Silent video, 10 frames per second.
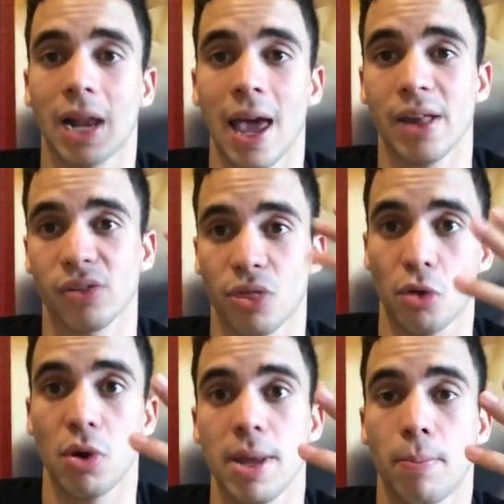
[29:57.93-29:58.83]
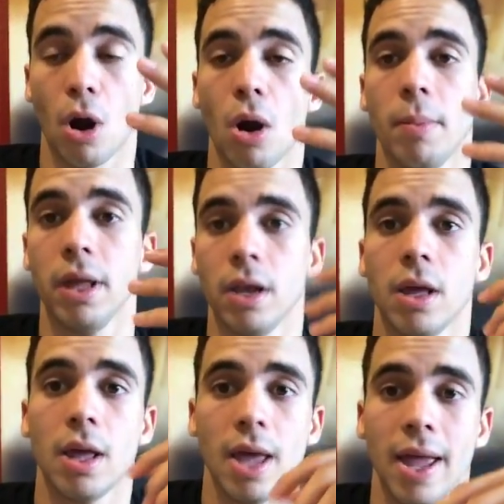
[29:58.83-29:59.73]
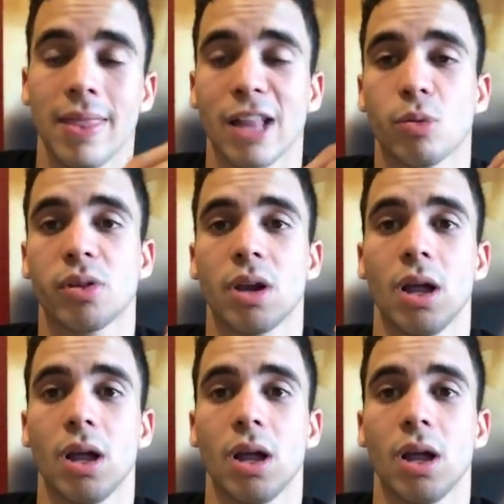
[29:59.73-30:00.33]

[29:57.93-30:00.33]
Class 3 permit, and that's what's gonna